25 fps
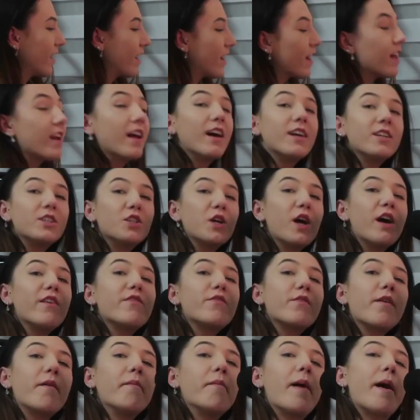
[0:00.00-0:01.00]
Can I show
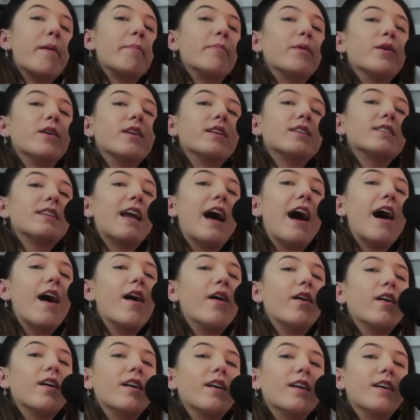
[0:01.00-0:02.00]
everyone my books
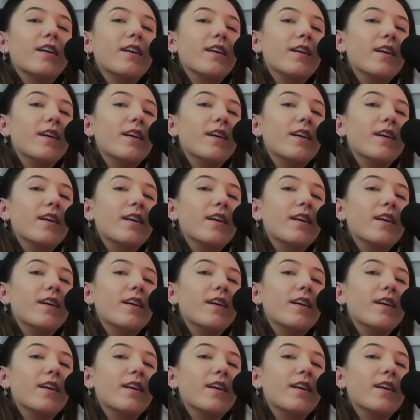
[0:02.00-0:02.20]
now?